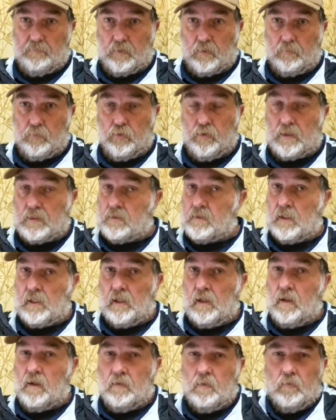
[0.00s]
Mahmood.
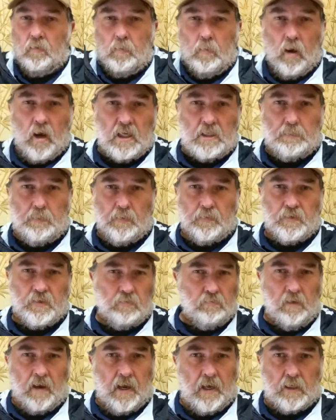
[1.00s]
He reminds me of
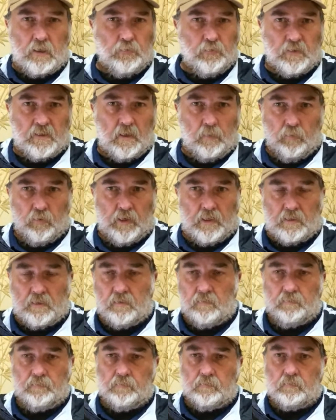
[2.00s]
Siraj for some
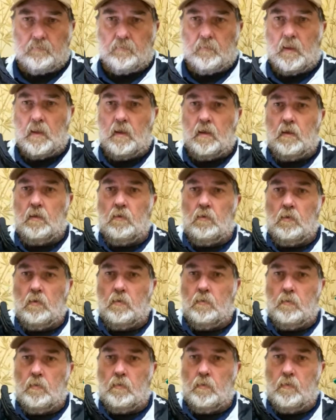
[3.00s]
reason.
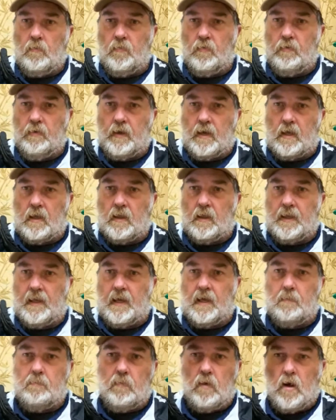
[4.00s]
Very
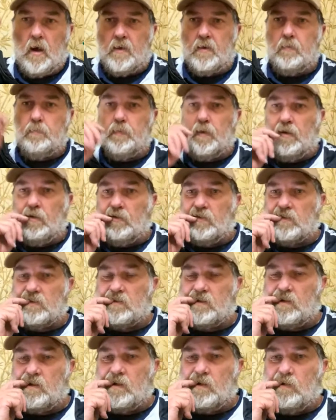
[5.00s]
clear-minded
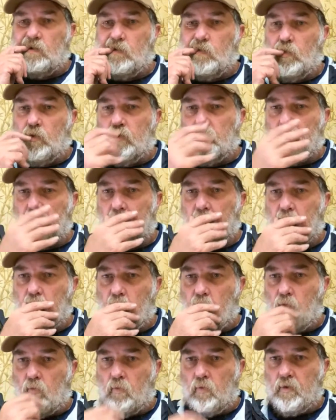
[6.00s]
bowlers.
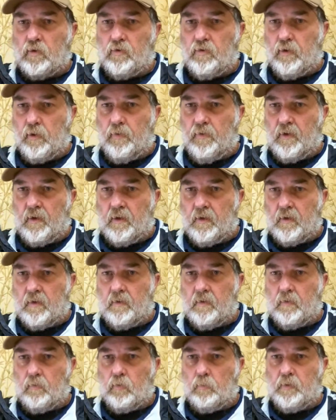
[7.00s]
What do you think
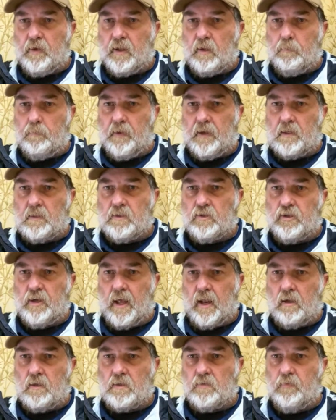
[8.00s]
will be the biggest
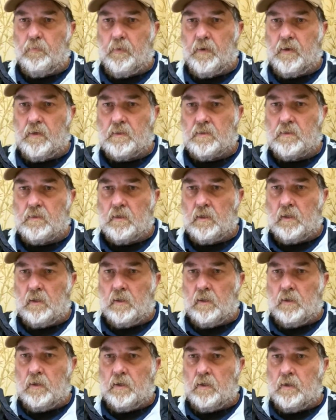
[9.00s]
challenge from India's
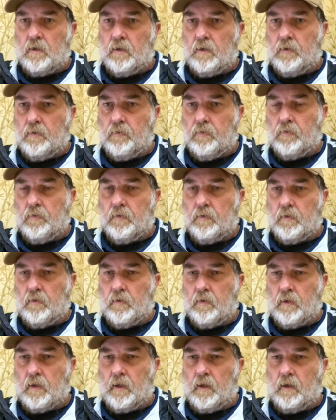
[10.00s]

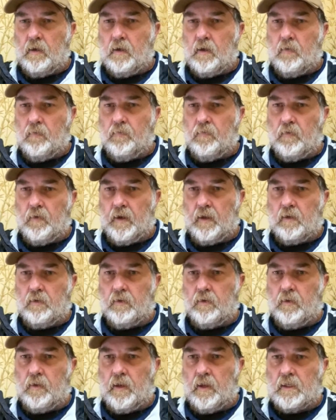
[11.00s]
year for England
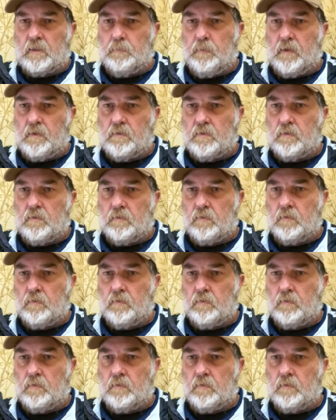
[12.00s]
in the next match?